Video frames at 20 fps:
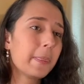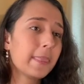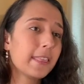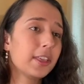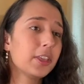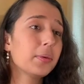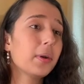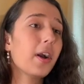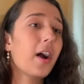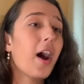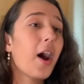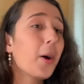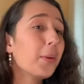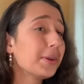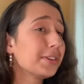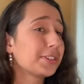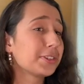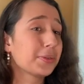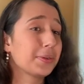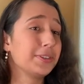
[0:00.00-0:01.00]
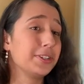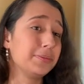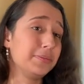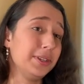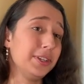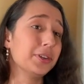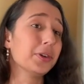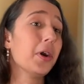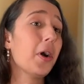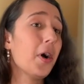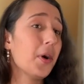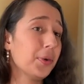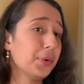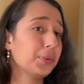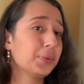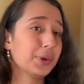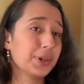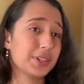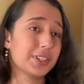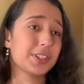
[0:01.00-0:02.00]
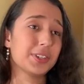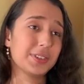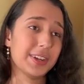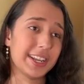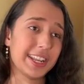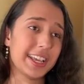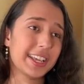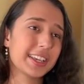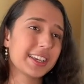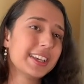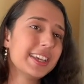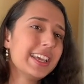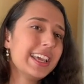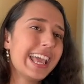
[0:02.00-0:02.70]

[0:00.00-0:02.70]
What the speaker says: You are always going to be your own worst critic,